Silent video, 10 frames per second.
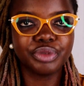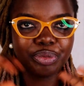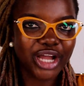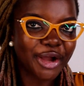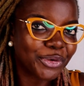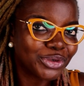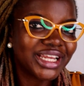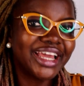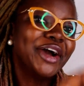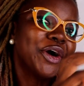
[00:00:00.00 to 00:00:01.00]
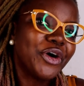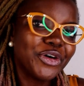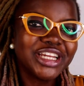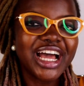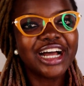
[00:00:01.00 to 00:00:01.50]
People can go there,
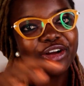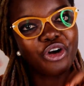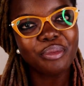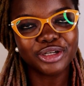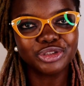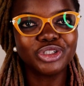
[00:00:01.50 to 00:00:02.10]
order, and come out.